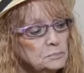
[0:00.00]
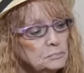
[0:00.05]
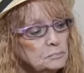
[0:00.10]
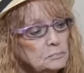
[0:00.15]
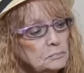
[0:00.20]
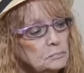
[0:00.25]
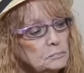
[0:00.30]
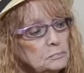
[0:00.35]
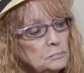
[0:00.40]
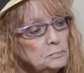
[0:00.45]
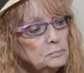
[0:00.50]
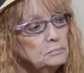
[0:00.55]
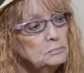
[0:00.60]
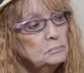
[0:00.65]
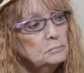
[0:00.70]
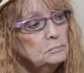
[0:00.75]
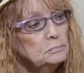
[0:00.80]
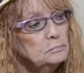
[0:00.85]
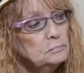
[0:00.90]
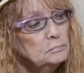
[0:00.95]

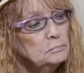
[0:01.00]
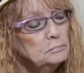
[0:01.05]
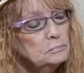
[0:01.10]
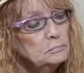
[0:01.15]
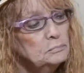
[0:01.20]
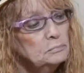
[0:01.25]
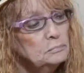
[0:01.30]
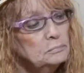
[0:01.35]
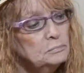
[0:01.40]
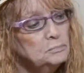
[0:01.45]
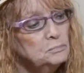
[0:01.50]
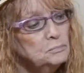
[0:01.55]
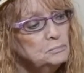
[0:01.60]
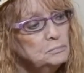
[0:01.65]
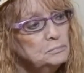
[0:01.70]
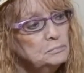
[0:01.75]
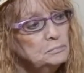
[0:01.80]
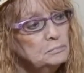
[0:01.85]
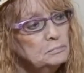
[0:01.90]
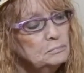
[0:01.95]

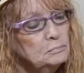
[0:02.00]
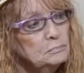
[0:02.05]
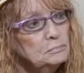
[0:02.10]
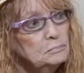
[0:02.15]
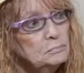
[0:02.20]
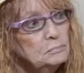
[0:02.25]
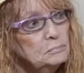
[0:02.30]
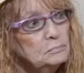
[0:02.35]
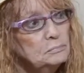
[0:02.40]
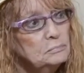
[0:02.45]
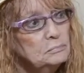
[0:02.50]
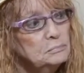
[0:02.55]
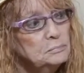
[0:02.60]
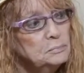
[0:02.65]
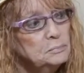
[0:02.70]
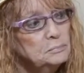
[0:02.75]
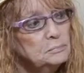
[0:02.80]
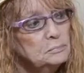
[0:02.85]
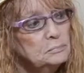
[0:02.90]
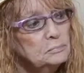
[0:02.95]

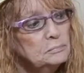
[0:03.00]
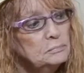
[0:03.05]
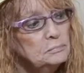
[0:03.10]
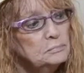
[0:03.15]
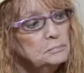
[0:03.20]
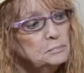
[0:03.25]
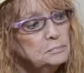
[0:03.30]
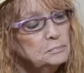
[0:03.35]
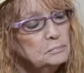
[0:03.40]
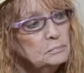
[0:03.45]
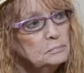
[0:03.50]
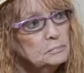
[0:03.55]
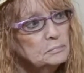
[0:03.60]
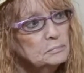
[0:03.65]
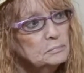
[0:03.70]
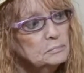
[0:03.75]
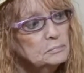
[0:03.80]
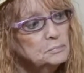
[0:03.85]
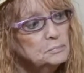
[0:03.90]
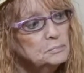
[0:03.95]

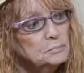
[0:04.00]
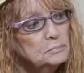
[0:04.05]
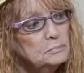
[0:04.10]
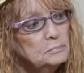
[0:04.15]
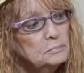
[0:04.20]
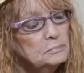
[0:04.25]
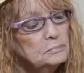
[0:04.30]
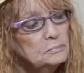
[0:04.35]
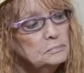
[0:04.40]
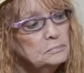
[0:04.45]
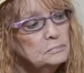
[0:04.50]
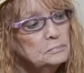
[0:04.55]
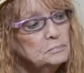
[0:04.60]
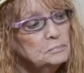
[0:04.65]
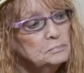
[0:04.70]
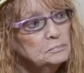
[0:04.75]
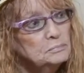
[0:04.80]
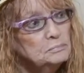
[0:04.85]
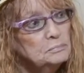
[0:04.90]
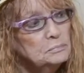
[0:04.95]

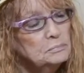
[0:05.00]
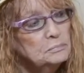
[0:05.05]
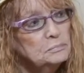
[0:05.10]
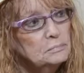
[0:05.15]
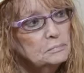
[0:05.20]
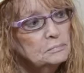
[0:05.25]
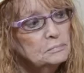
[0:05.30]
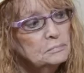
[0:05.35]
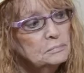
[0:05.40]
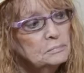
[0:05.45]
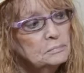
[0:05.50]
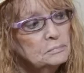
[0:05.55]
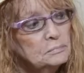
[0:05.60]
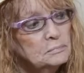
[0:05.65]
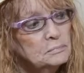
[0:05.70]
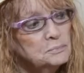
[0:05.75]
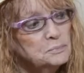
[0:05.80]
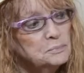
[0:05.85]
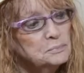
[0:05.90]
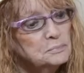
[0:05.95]

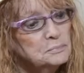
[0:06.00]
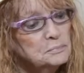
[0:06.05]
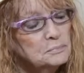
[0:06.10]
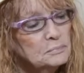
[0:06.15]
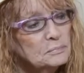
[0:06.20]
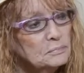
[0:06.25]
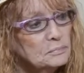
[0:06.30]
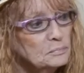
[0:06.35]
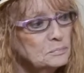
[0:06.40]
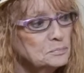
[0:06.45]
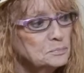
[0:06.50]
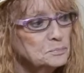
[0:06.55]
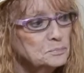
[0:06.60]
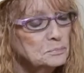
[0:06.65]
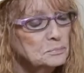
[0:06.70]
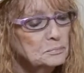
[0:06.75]
[no speech]